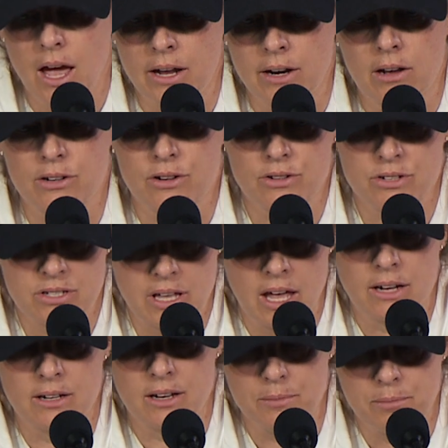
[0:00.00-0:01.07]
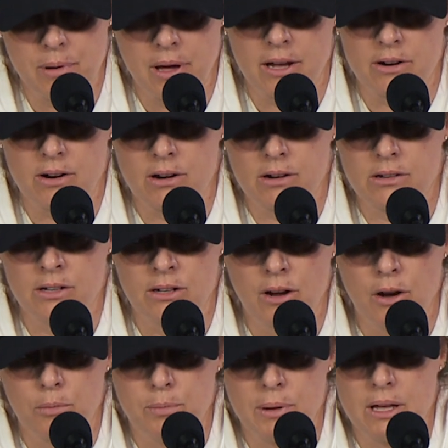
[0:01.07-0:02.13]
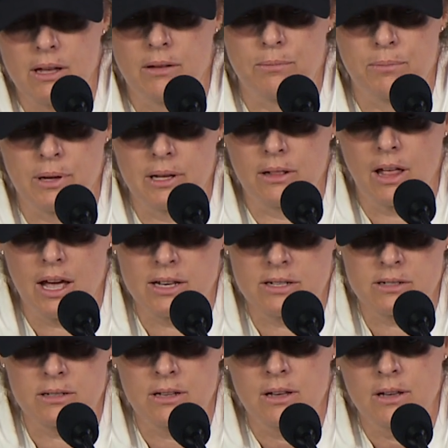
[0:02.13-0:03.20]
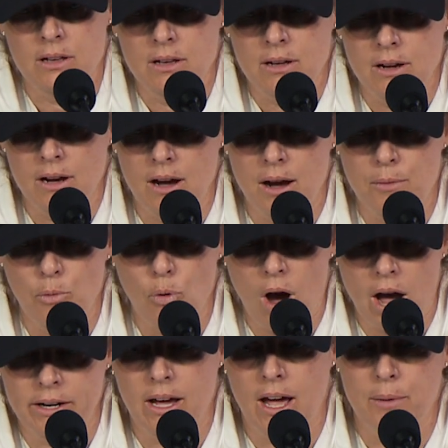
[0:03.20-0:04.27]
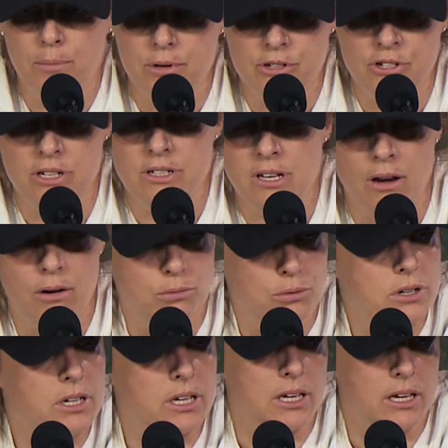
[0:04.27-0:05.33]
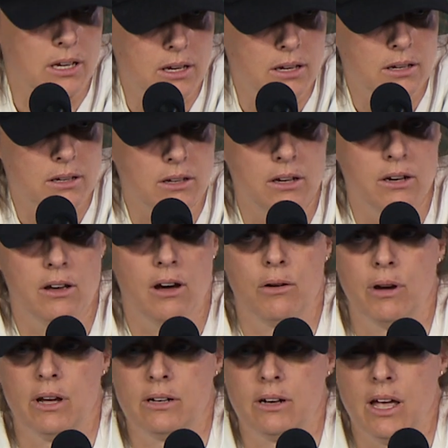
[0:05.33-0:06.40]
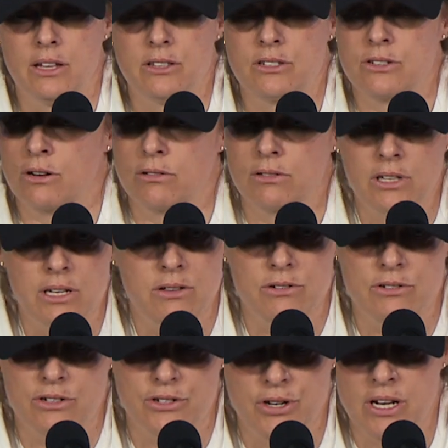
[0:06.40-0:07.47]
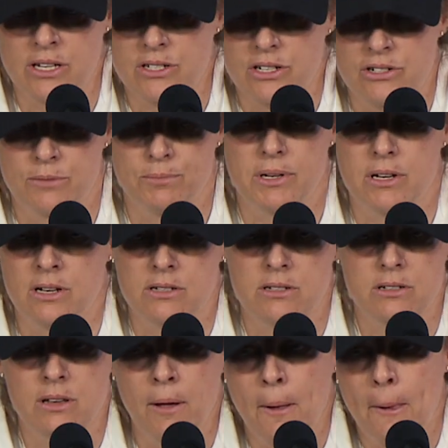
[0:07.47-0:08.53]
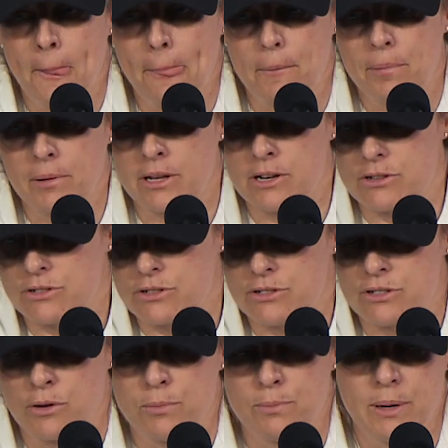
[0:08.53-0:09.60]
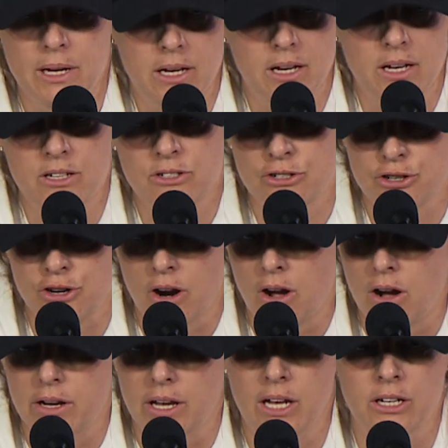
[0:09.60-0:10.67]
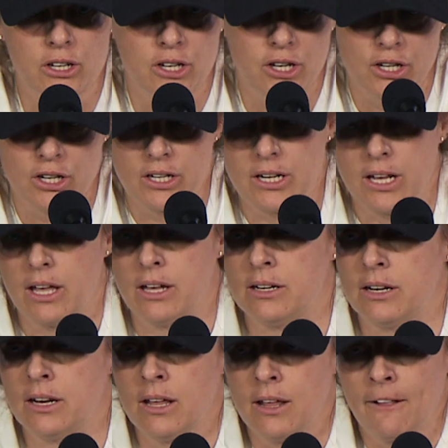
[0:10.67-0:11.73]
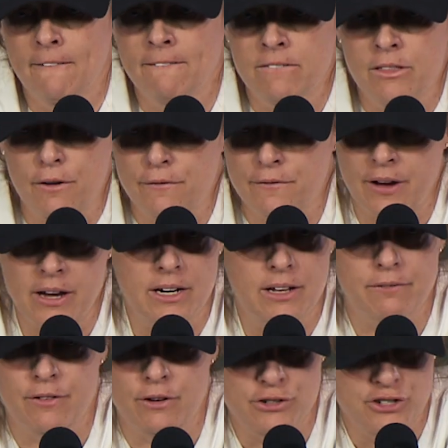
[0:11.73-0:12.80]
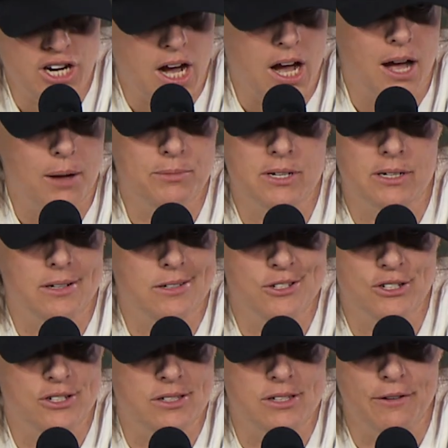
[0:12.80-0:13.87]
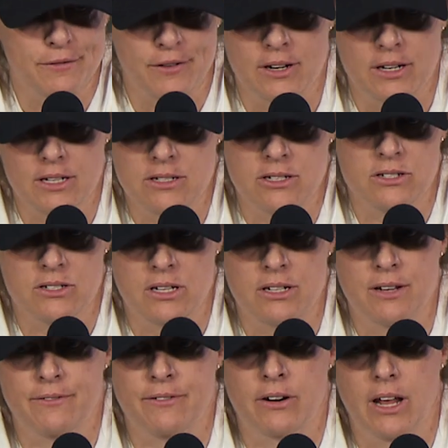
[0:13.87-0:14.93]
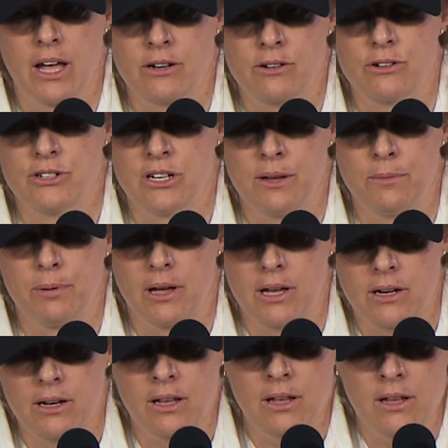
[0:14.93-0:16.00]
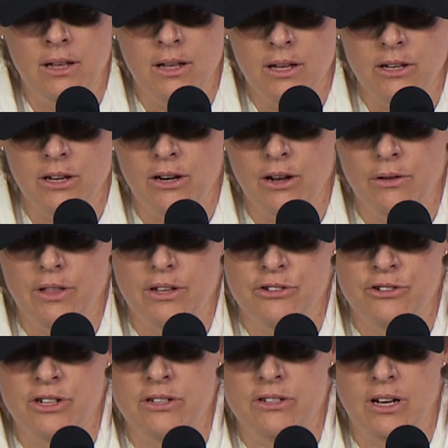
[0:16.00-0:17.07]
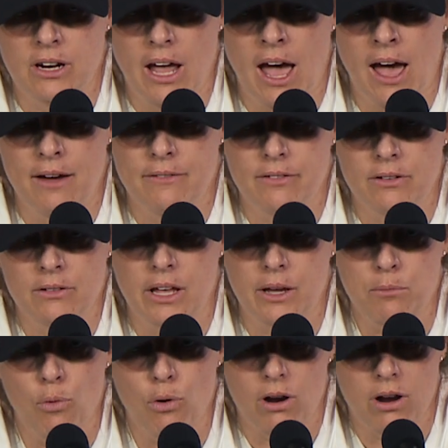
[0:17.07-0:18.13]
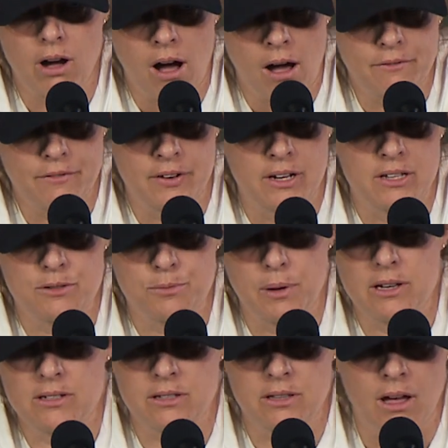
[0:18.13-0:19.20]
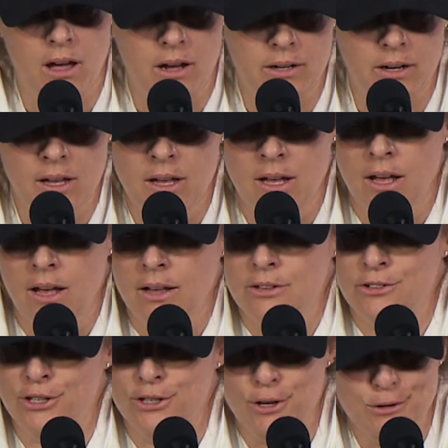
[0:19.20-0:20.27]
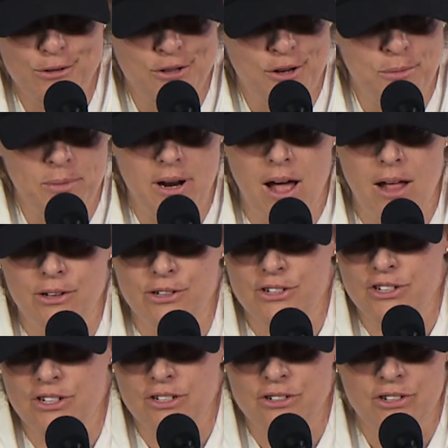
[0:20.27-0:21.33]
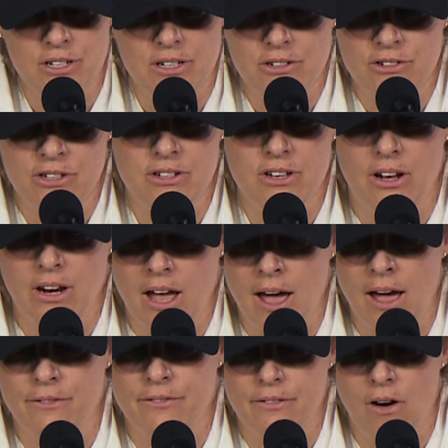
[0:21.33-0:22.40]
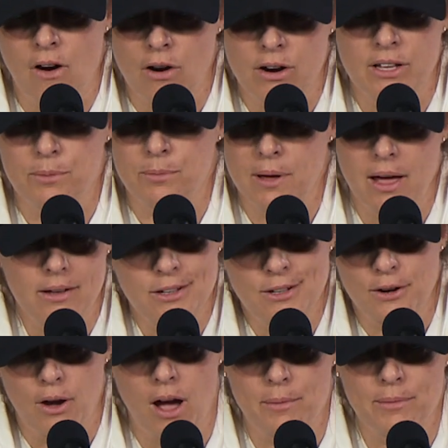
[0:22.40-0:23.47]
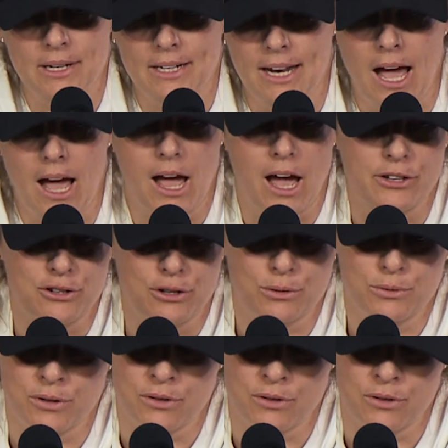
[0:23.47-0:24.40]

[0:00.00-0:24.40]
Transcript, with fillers: understand it better, you know, be less wide-eyed, bushy-tail rookie, you know, and certainly there's a transition because the players are so big and strong good, and they're fighting for jobs, and it's just different. It's just a different energy. But, you know, that she's going to have, like, more confidence based on she knows terminology. She's going to have already been, you know, I mean, I joked